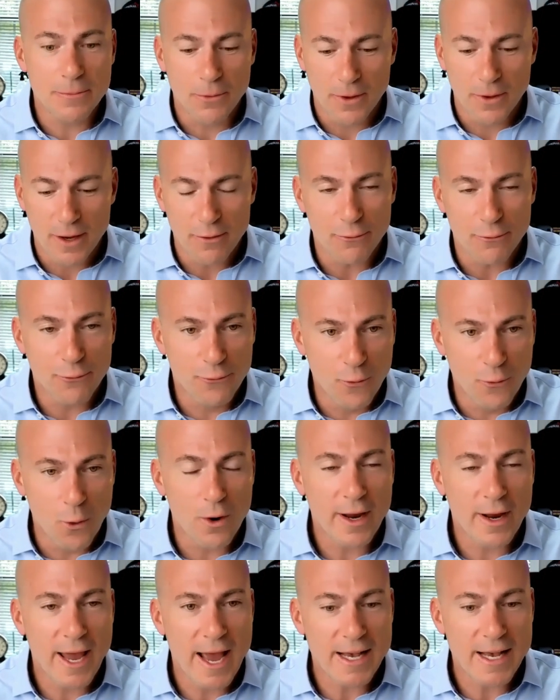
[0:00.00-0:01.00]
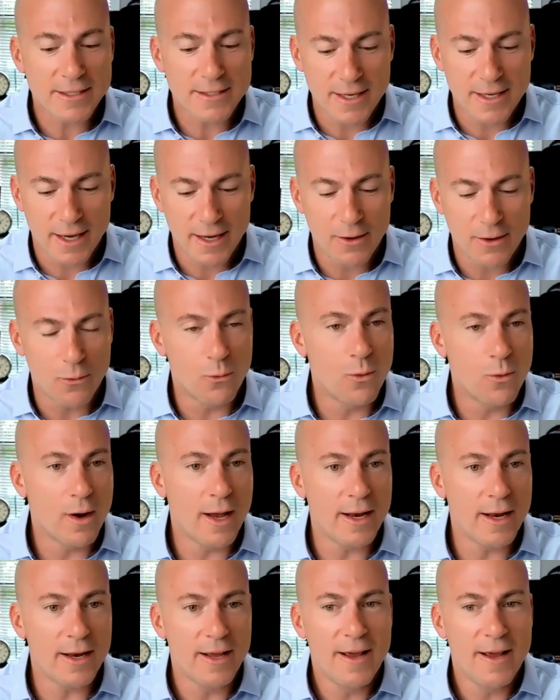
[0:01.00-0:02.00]
simply forecasting
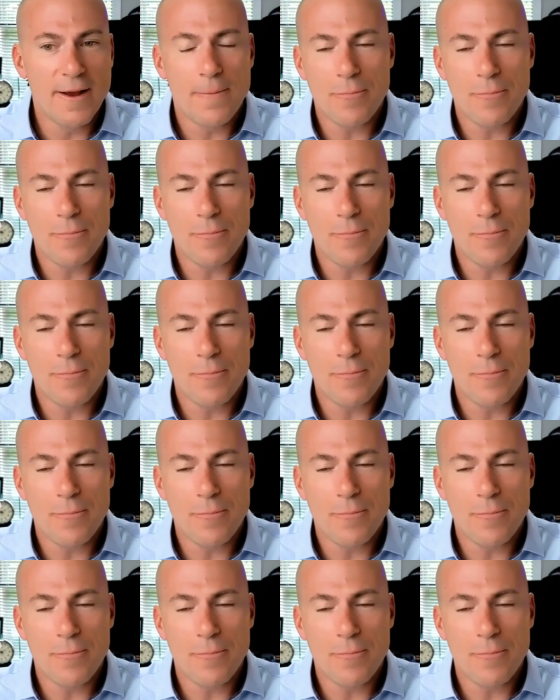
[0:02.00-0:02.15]
what.